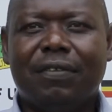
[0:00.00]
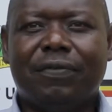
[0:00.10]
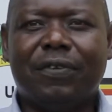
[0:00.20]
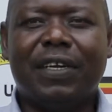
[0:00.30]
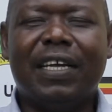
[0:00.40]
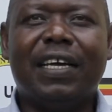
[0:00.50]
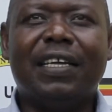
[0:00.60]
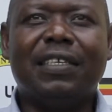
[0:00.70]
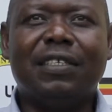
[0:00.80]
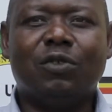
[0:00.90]
for
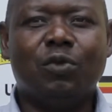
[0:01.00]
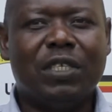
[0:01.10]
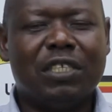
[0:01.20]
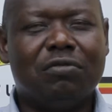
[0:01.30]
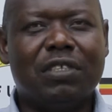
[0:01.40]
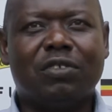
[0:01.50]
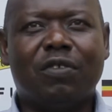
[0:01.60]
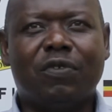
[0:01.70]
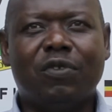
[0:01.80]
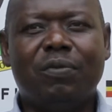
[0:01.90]
the two districts
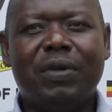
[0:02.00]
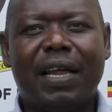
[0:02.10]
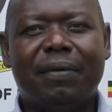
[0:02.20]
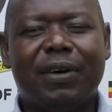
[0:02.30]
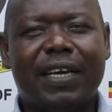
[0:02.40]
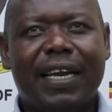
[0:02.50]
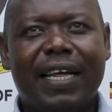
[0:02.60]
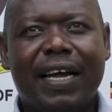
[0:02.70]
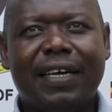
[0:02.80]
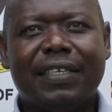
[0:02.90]
of Kumi and
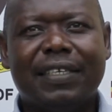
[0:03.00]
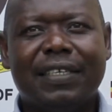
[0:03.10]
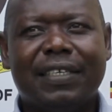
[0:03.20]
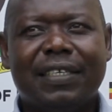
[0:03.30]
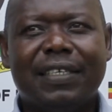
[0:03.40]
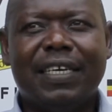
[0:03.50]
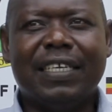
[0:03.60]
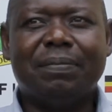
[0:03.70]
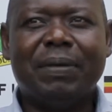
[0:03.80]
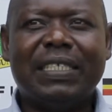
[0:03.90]
Bukedea,
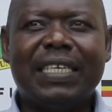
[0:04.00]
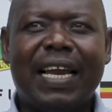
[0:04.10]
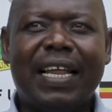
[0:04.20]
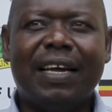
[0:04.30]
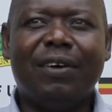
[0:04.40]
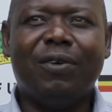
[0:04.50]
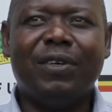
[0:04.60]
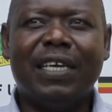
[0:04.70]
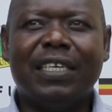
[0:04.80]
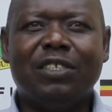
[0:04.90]
especially on
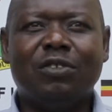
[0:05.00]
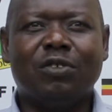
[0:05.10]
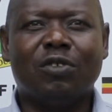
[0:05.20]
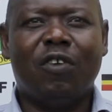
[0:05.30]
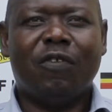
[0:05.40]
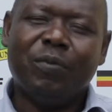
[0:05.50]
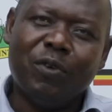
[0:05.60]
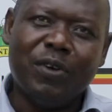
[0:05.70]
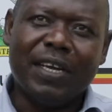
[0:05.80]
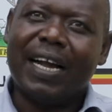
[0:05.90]
the issues of
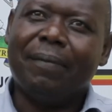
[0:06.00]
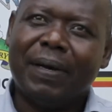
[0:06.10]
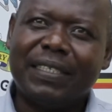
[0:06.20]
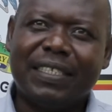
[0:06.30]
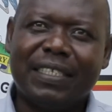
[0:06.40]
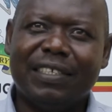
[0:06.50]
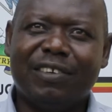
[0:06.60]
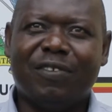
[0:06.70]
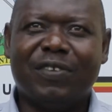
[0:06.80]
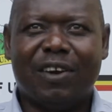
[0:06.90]
building capacity
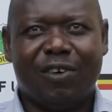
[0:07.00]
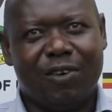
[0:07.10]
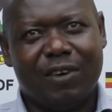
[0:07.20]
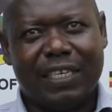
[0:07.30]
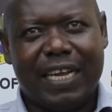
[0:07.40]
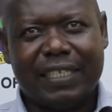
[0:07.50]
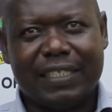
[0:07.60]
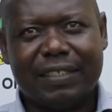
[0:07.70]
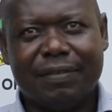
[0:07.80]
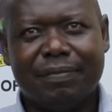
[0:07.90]
of the local
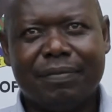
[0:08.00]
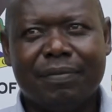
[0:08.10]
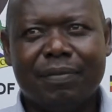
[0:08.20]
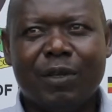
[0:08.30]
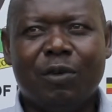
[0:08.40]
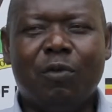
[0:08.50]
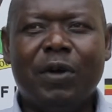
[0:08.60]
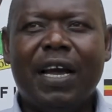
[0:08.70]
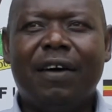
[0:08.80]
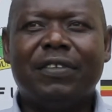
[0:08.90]
leaders.
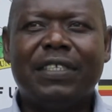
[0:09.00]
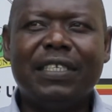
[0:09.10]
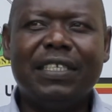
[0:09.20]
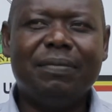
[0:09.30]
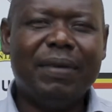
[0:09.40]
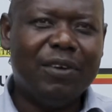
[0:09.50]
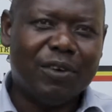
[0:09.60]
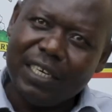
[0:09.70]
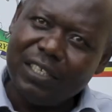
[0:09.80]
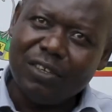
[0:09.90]
We have seen in many
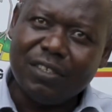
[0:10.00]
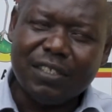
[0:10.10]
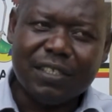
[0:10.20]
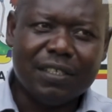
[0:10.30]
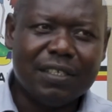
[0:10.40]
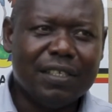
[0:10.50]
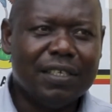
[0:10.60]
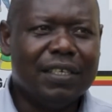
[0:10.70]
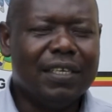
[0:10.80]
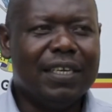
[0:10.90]
occasions
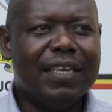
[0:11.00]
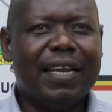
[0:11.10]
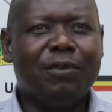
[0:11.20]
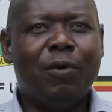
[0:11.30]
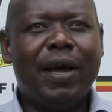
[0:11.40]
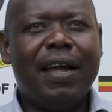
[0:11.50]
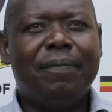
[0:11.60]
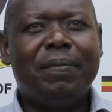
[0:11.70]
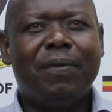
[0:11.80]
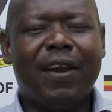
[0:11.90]
that where
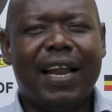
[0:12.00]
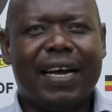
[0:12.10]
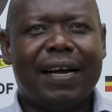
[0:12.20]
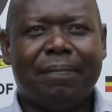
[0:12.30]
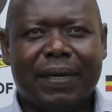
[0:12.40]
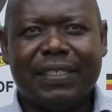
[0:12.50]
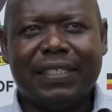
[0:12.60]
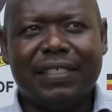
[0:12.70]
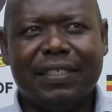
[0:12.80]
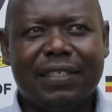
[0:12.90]
people lack capacity,